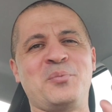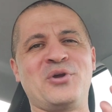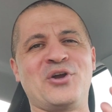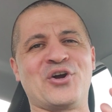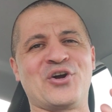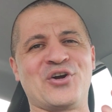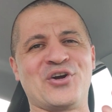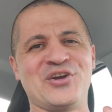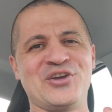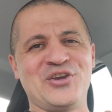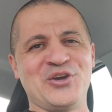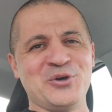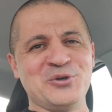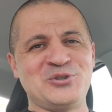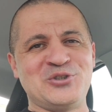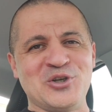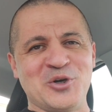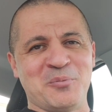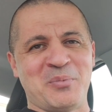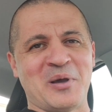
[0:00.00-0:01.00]
from your
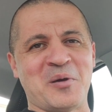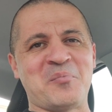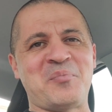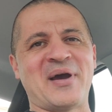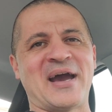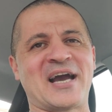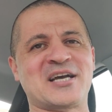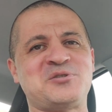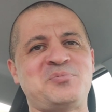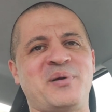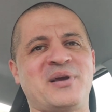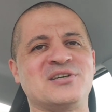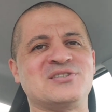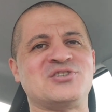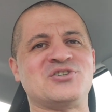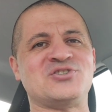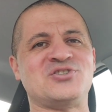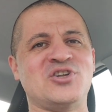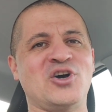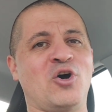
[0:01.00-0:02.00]
YouTube Impact
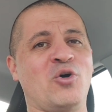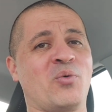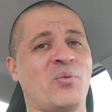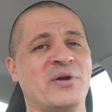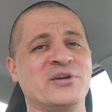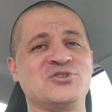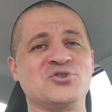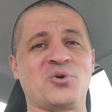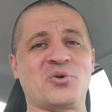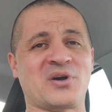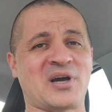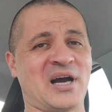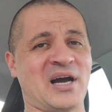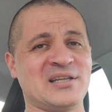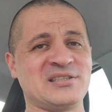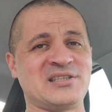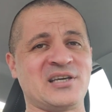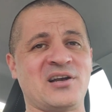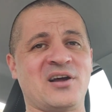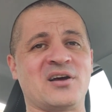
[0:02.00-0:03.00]
because there's no original
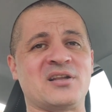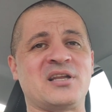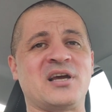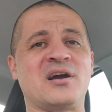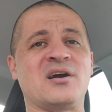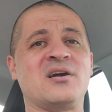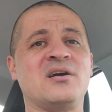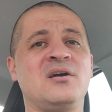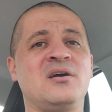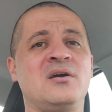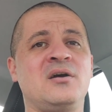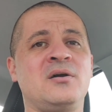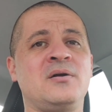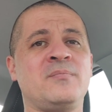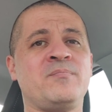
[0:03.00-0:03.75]
content on there